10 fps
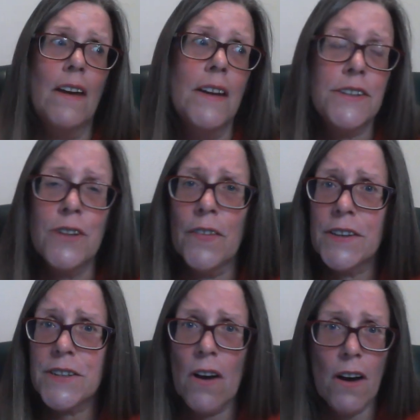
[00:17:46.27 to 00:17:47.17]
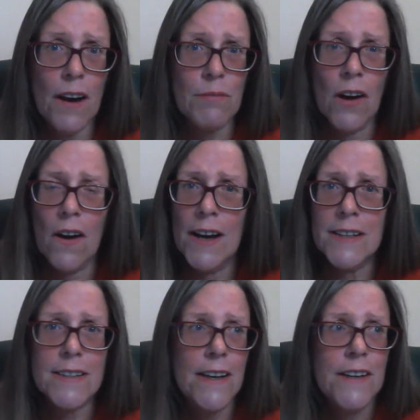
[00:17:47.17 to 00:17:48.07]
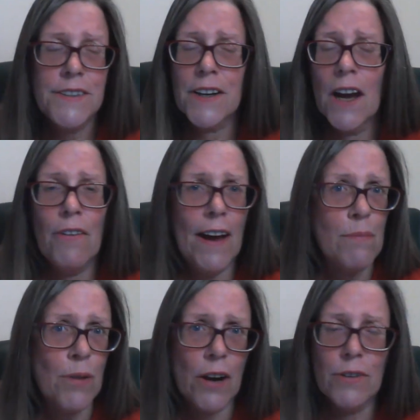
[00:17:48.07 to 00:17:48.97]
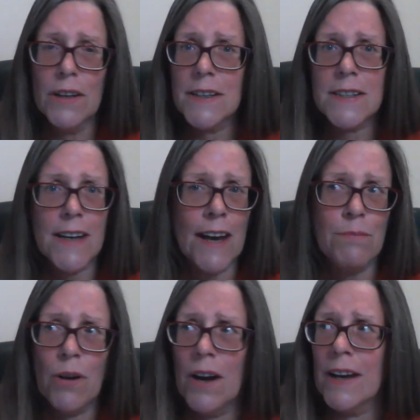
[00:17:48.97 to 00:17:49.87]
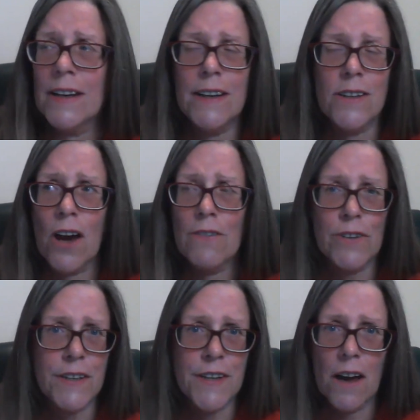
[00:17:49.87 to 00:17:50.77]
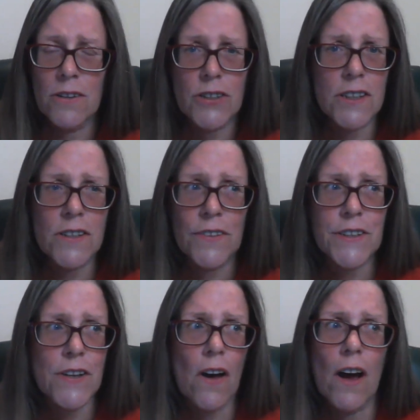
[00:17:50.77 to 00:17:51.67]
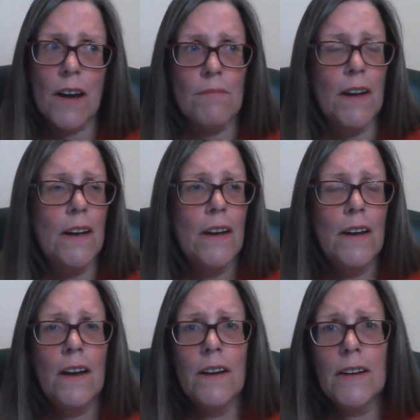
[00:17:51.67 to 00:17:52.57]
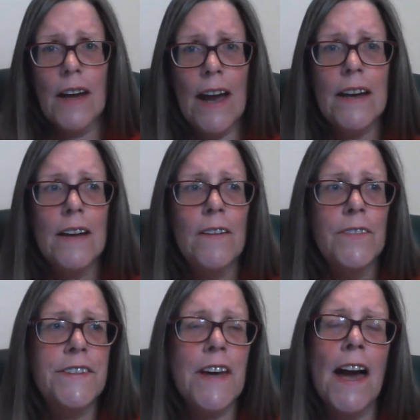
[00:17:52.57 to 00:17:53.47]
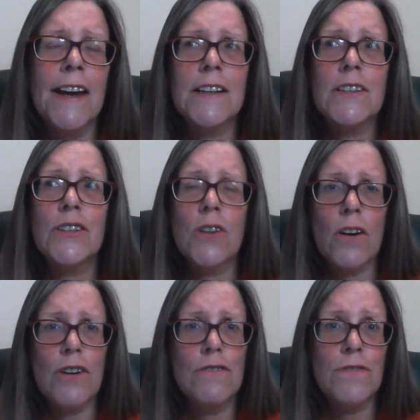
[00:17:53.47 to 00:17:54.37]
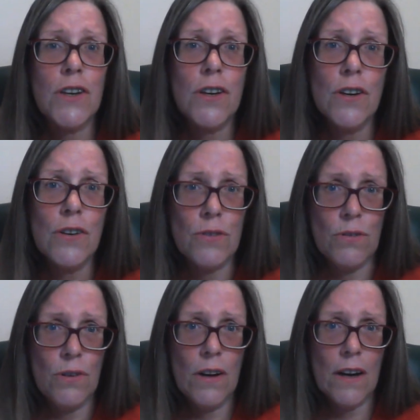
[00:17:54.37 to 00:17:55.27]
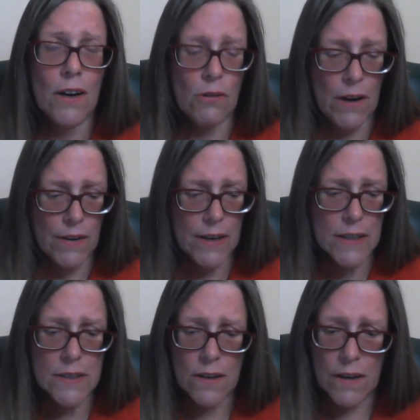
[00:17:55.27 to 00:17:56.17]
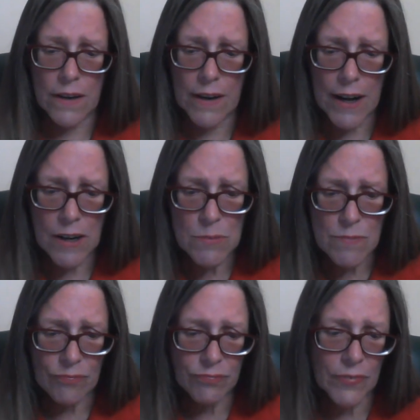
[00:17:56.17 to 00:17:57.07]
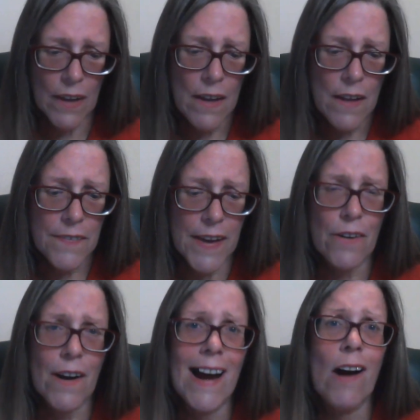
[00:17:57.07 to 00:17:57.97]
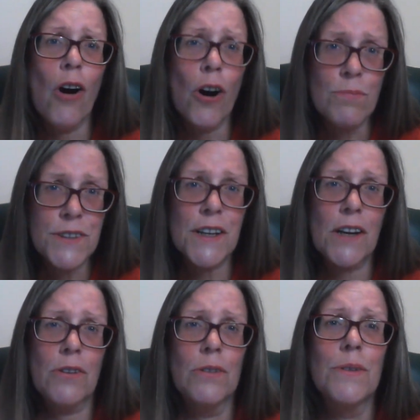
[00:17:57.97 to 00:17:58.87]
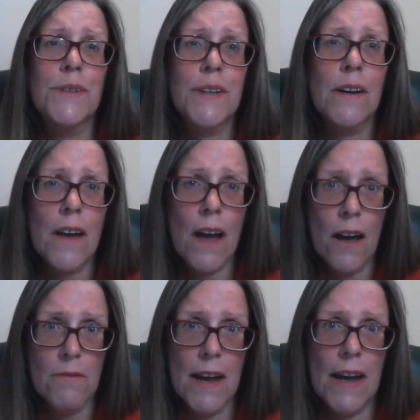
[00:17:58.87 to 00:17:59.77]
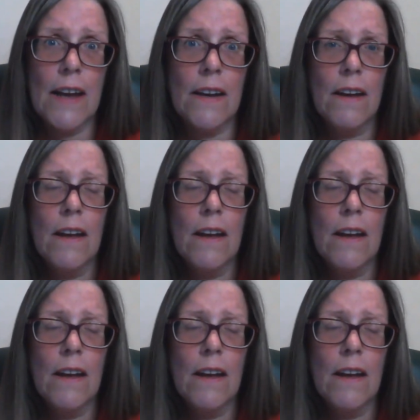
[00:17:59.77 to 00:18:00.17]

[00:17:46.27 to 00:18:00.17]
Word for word: It's not the time, guys, to go out, buy real estate, buy and overindulge. It's not the time, okay? Take stock of you, Aquarius, okay? There are obstacles coming.